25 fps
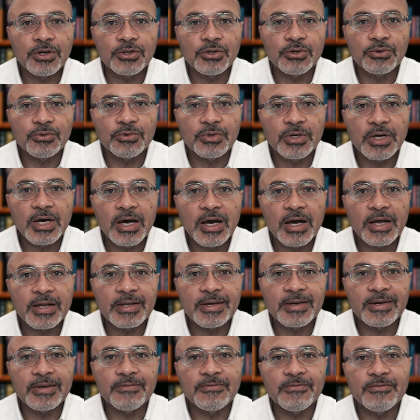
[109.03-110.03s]
do
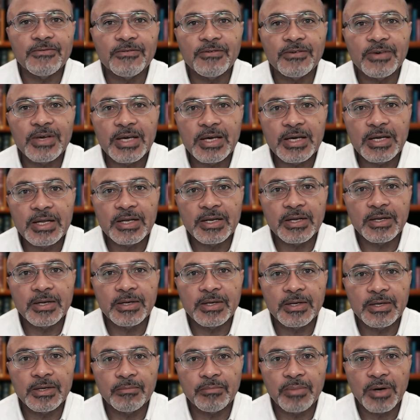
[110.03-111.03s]
not invade
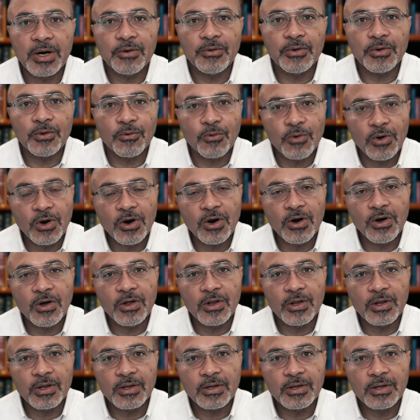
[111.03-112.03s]
the bowel
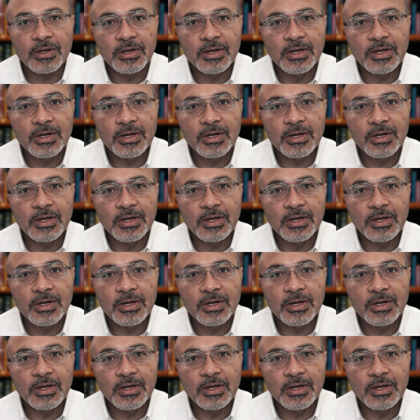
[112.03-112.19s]
wall,